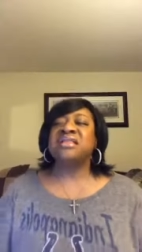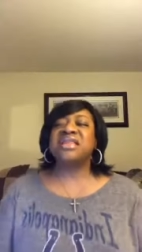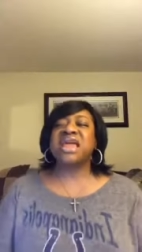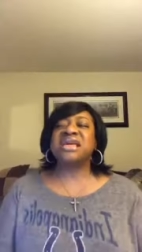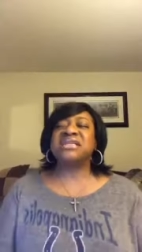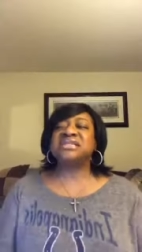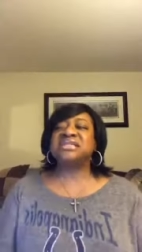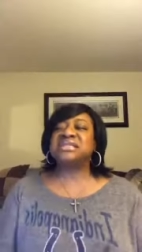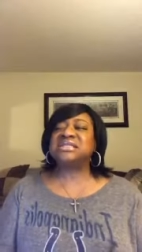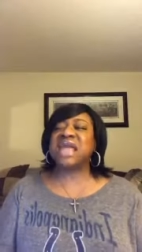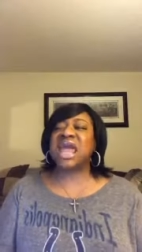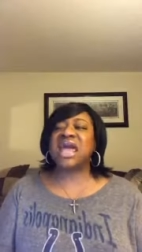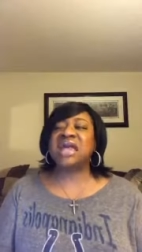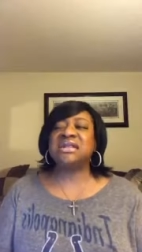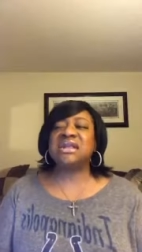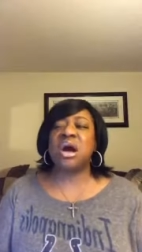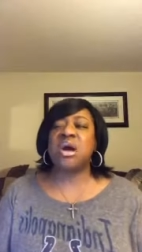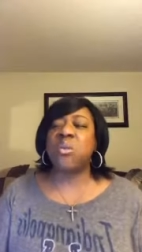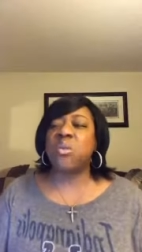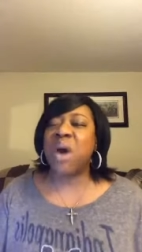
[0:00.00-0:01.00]
They
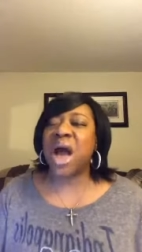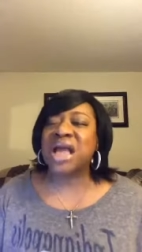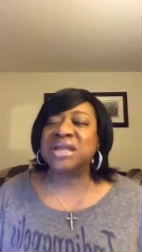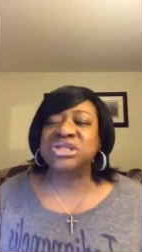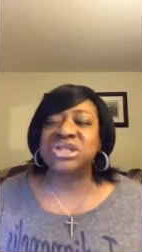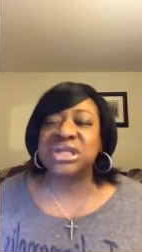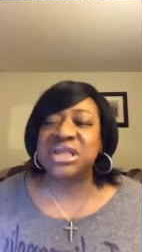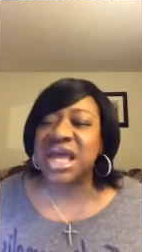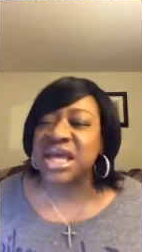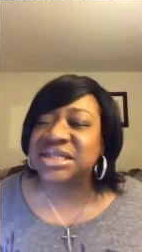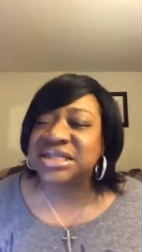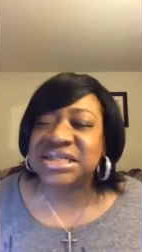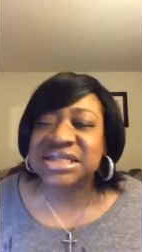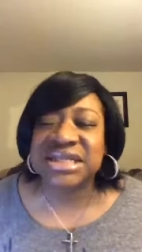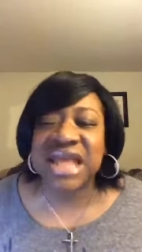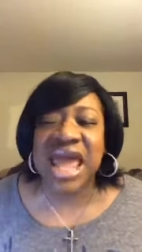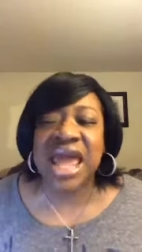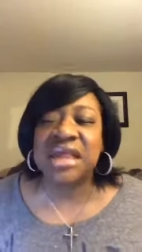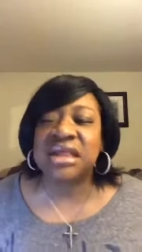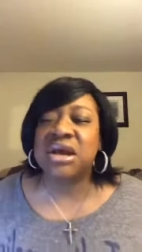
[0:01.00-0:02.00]
stand on watch and they
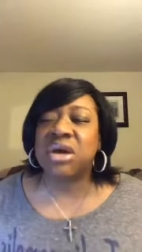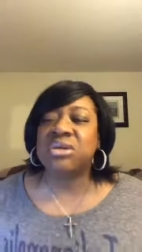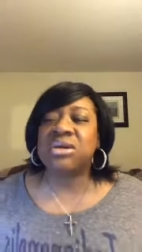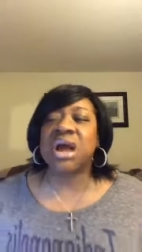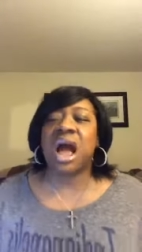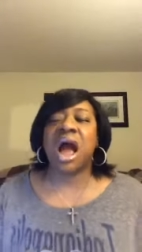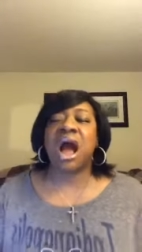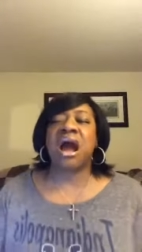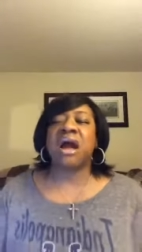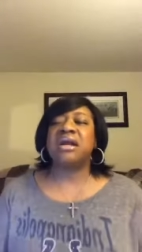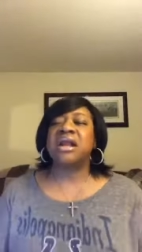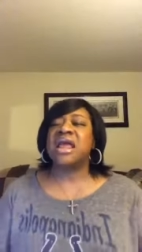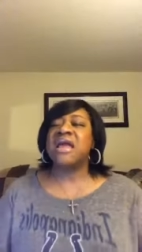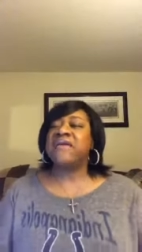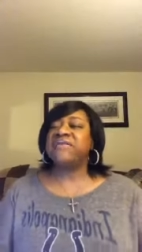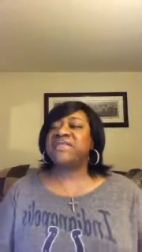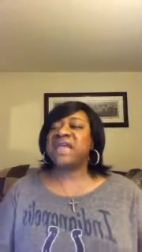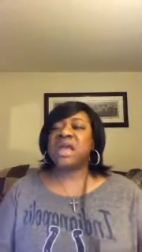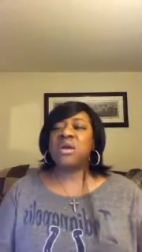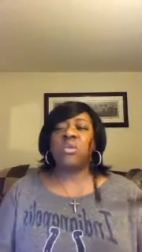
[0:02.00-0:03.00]
stand on guard.
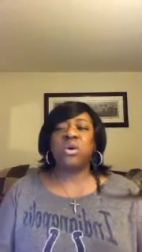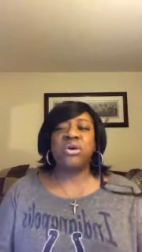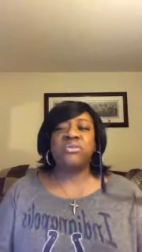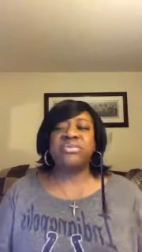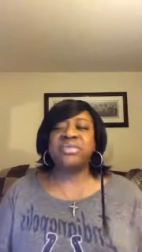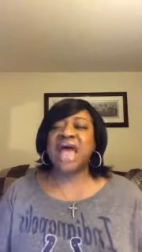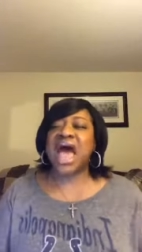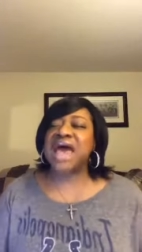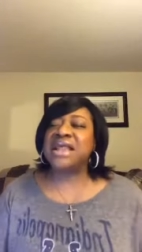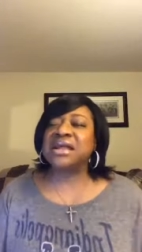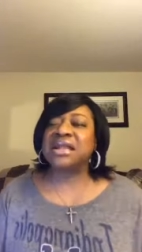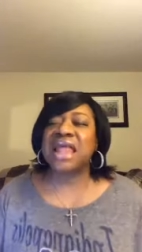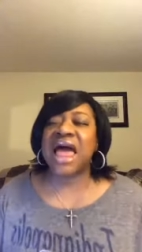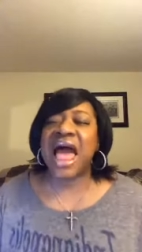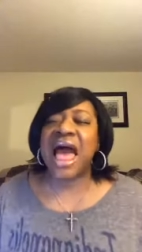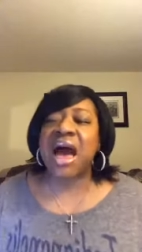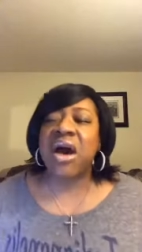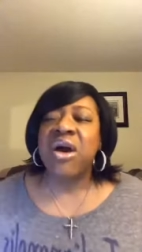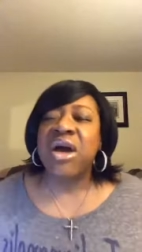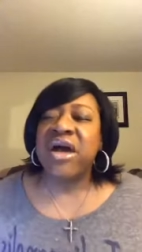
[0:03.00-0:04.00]
They will not
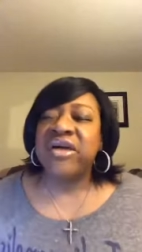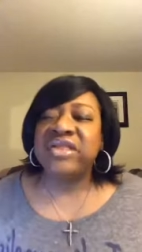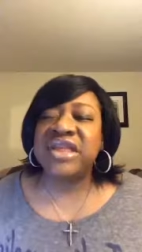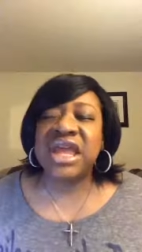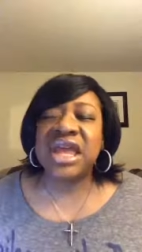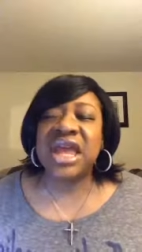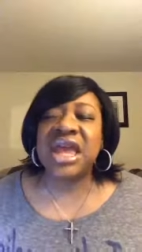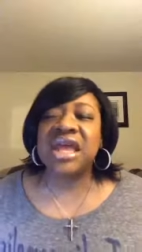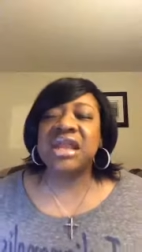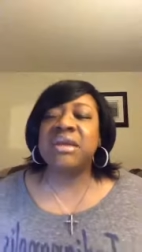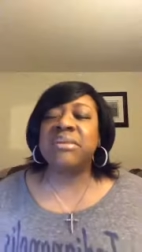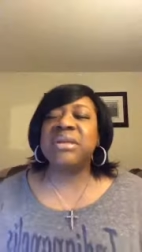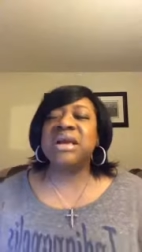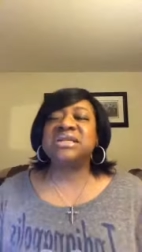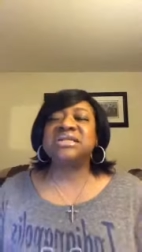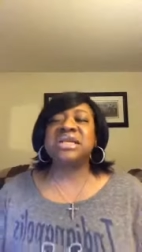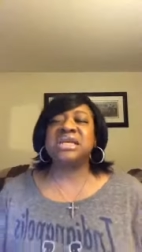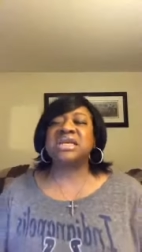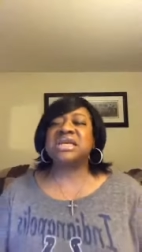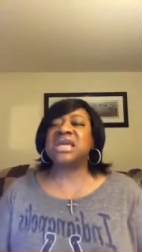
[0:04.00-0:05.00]
allow the
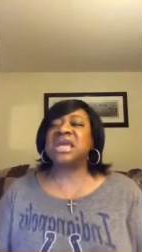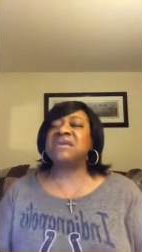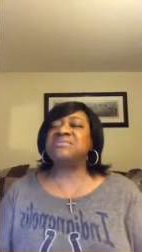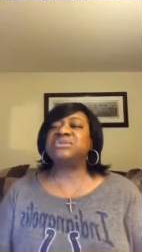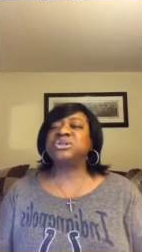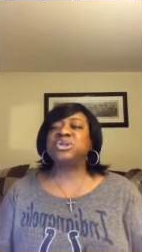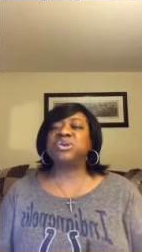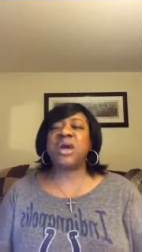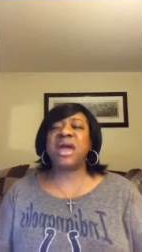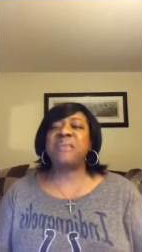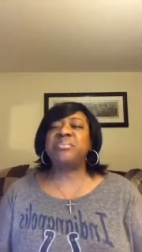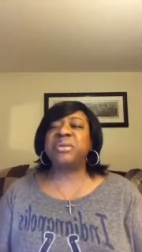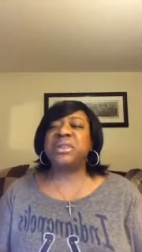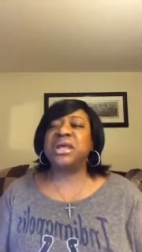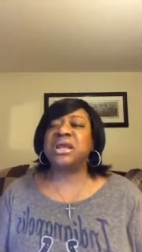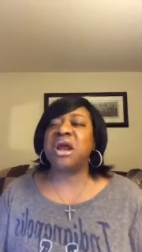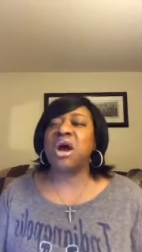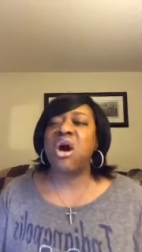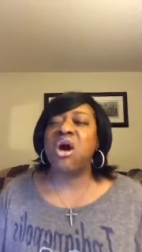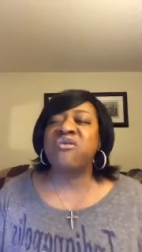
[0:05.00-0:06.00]
enemy to keep
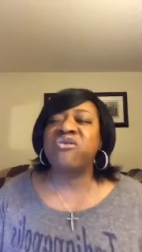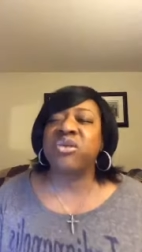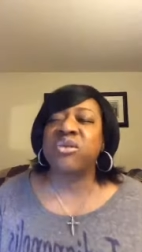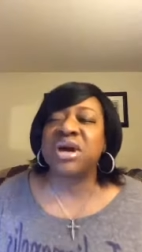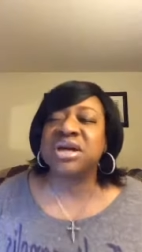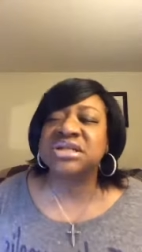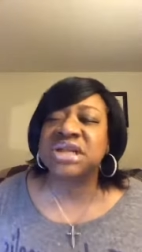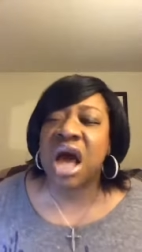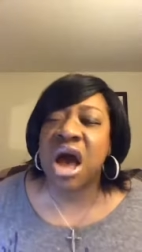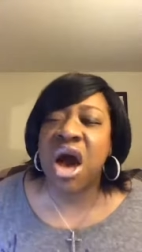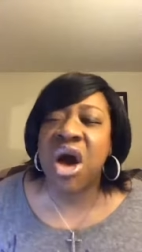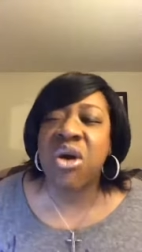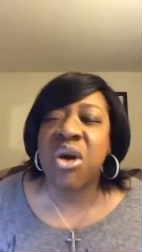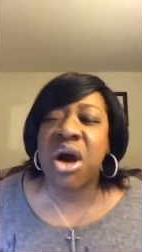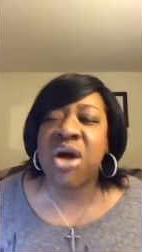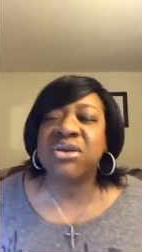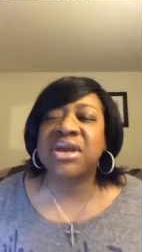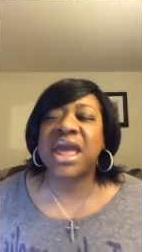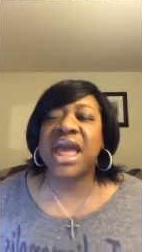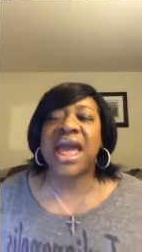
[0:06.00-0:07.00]
trampling over us.
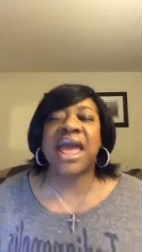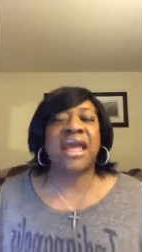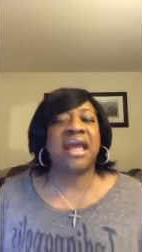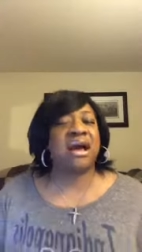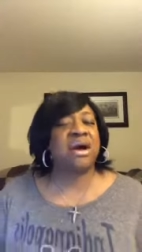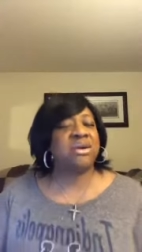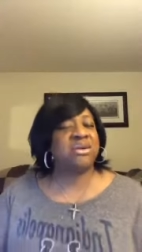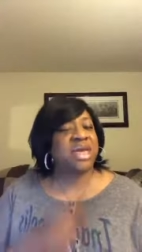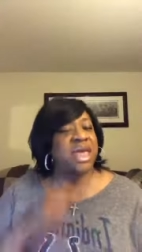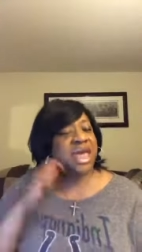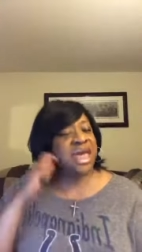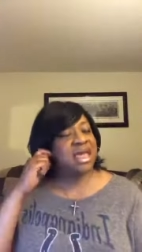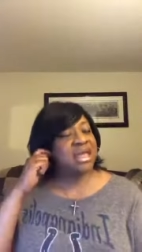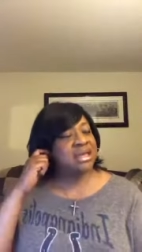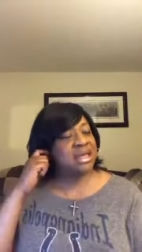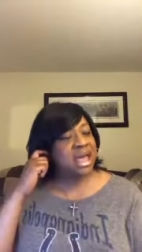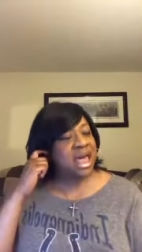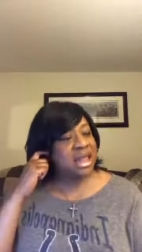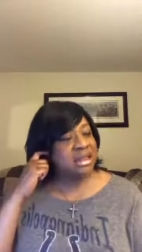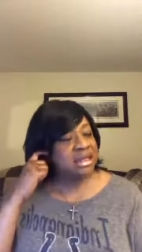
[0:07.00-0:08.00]
Oh, okay.
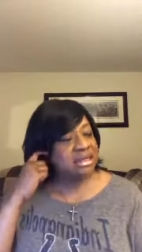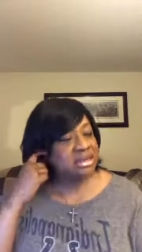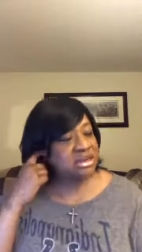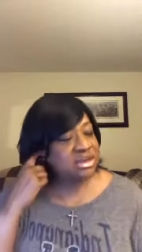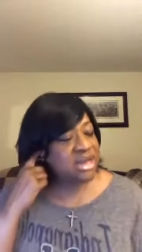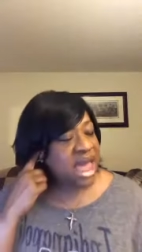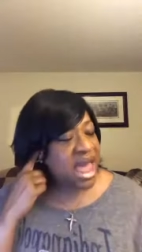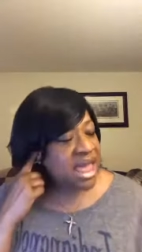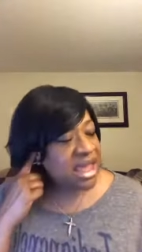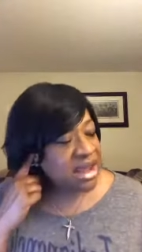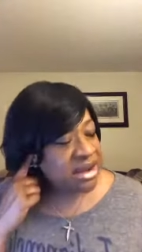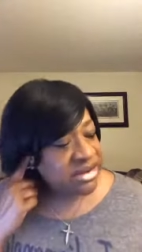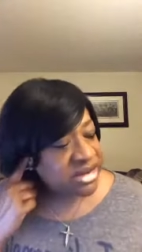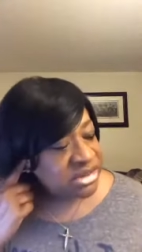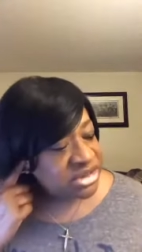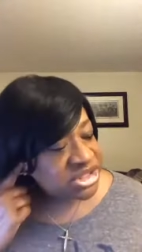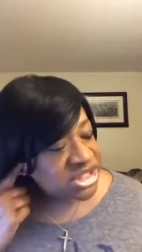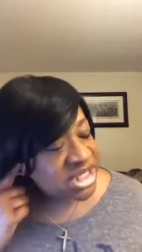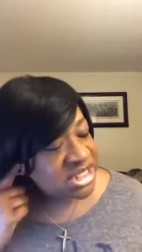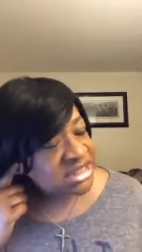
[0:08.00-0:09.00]
Okay. Hallelujah. I hear
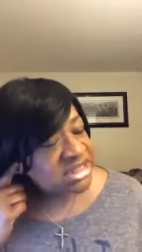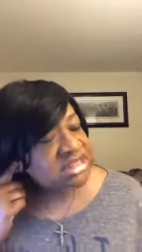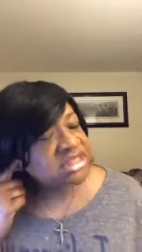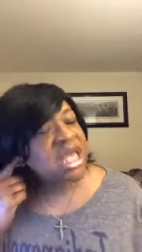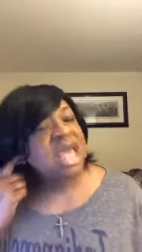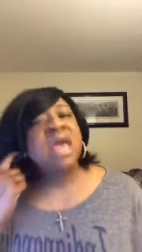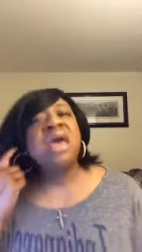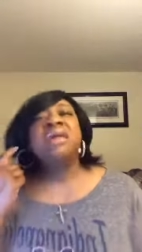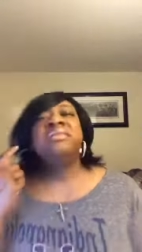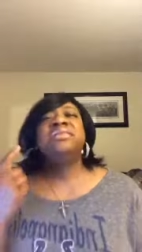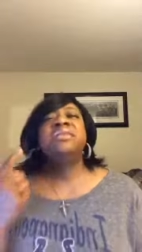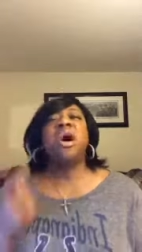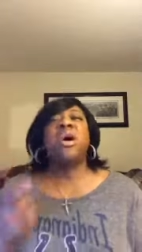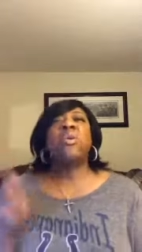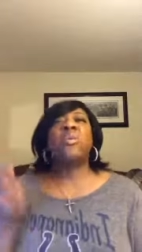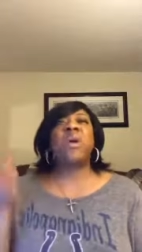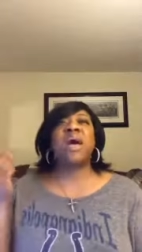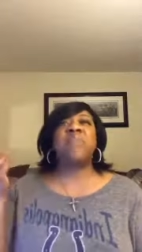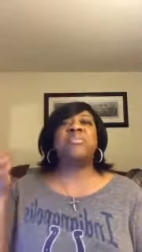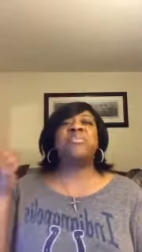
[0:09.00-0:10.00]
you, Jesus.
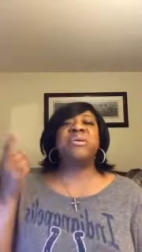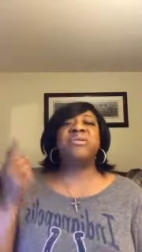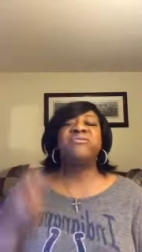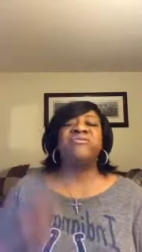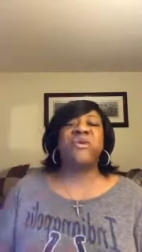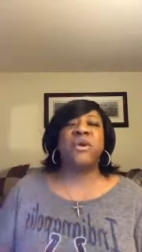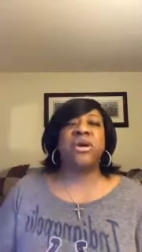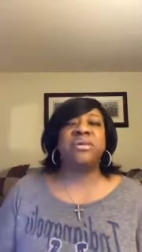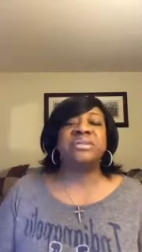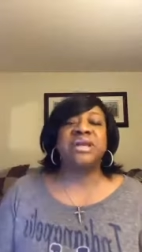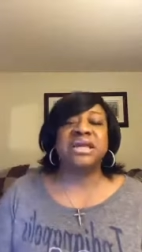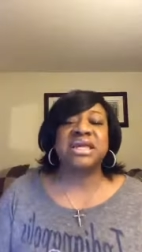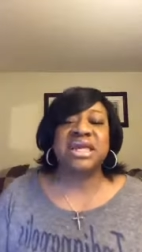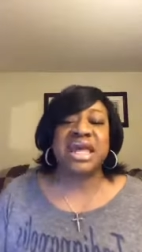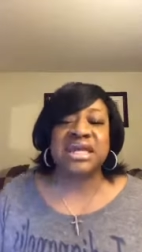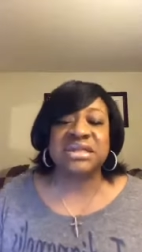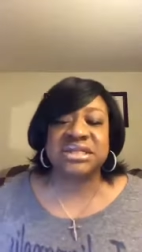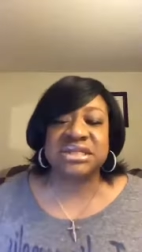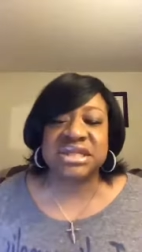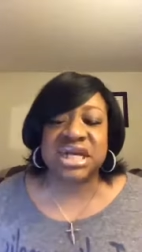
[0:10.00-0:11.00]
No weapon formed
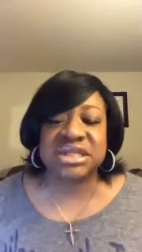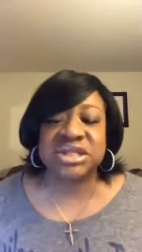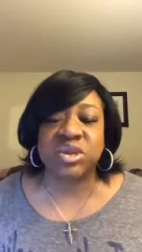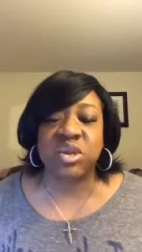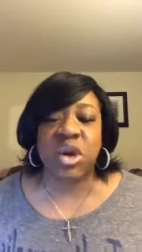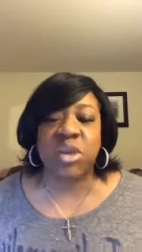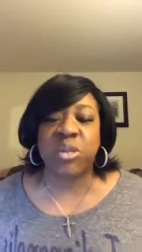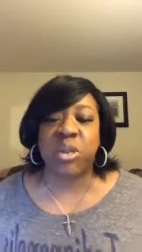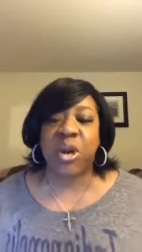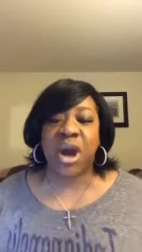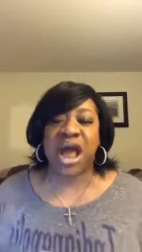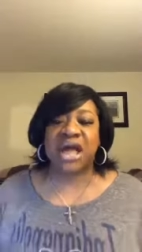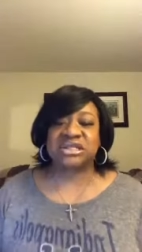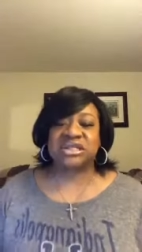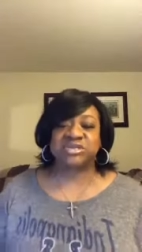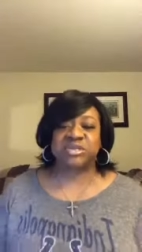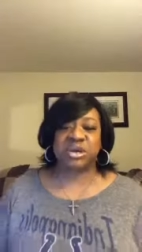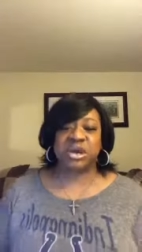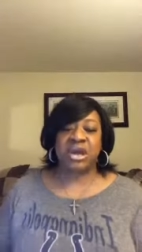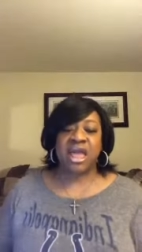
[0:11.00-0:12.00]
against us will
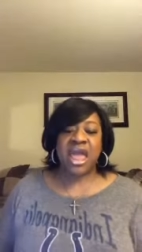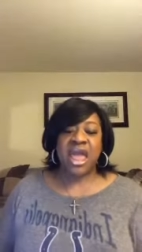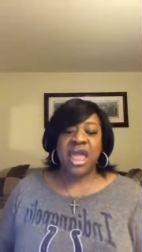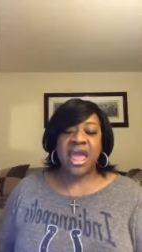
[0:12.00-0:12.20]
prosper.